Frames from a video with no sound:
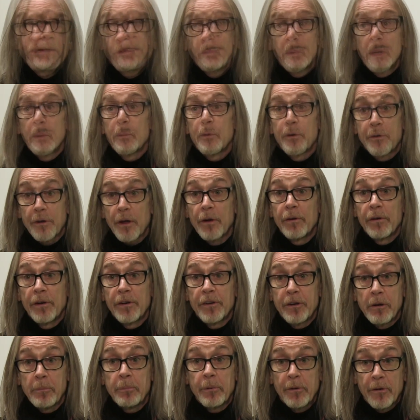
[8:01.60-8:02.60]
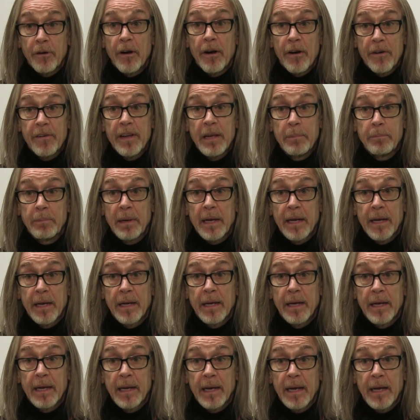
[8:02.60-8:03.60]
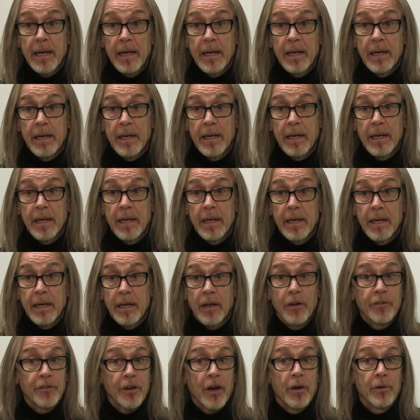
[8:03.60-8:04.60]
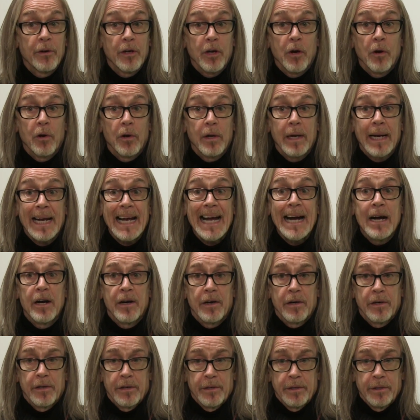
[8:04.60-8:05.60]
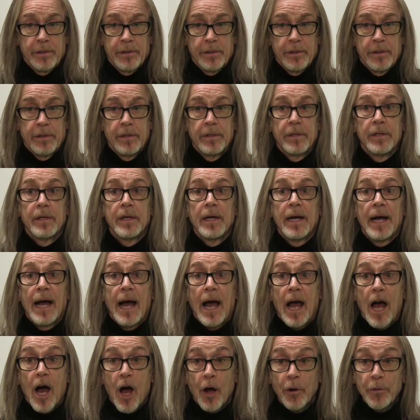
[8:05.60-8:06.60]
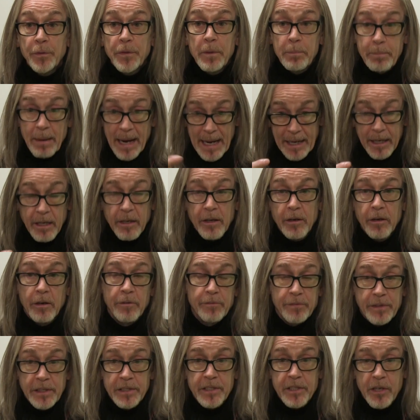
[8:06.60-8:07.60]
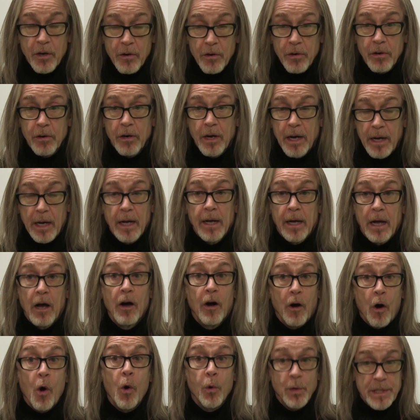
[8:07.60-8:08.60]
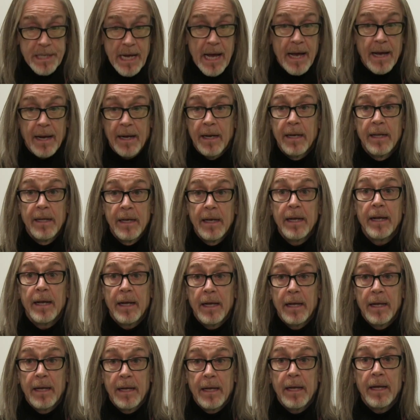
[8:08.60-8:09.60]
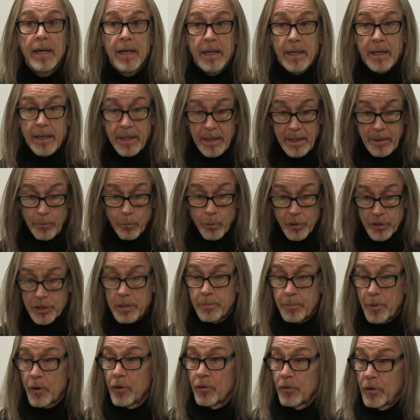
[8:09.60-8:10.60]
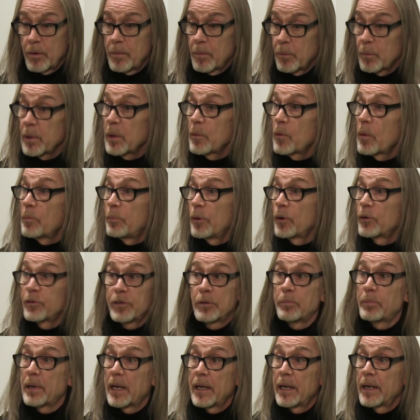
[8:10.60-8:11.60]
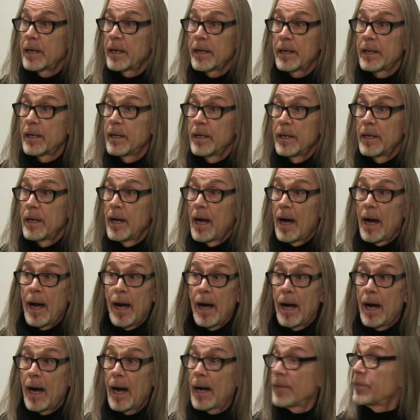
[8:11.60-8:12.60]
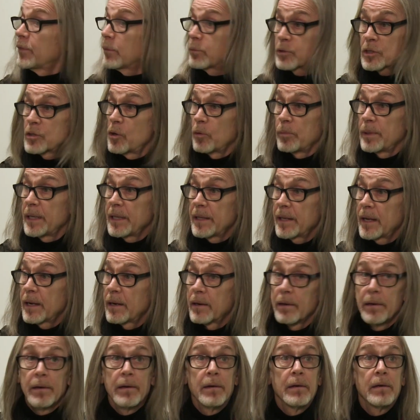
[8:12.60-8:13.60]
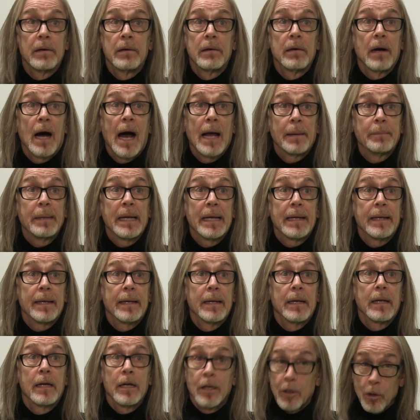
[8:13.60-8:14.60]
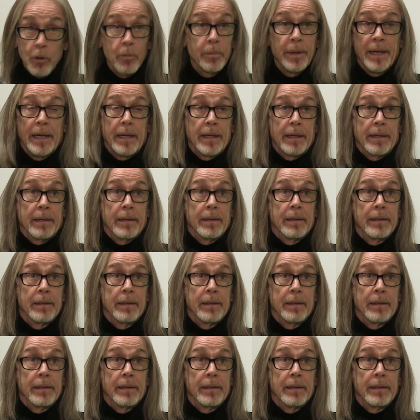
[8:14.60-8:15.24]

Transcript: So we were down in Tipperary playing in a town called Cahir. Out the back of this hotel, it was the ballroom, and we were booked to play in it, and there was nobody there. I mean, nobody.